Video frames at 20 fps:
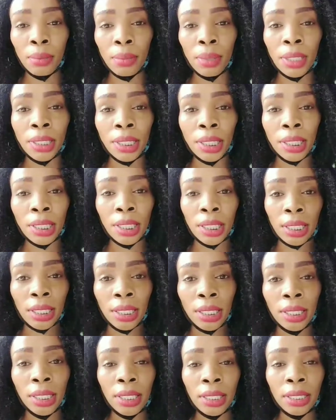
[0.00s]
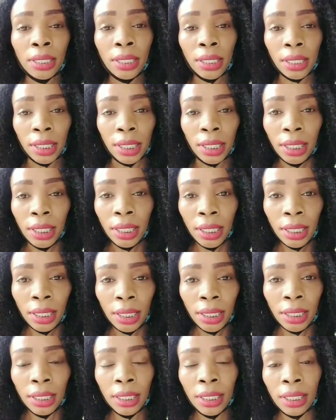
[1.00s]
places that is just
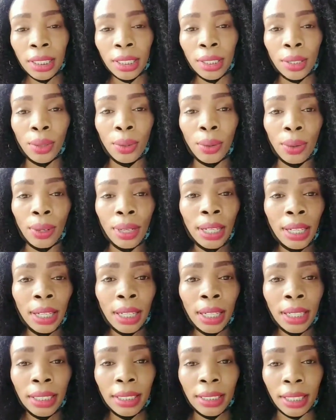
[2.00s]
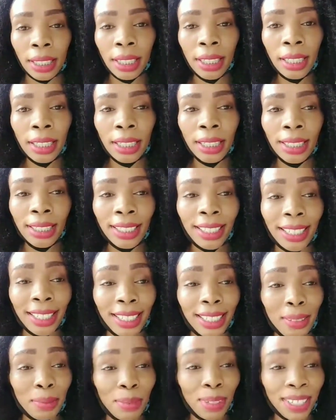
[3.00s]
green, quiet, silent,
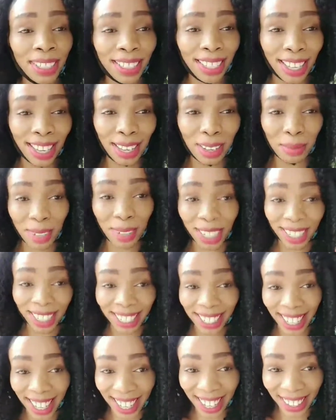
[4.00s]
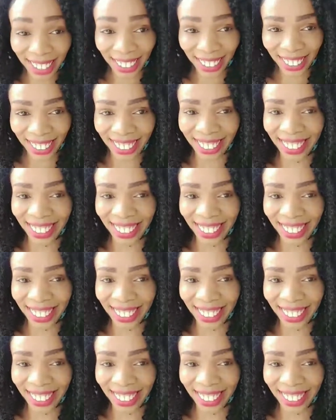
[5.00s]
like the place I am right now.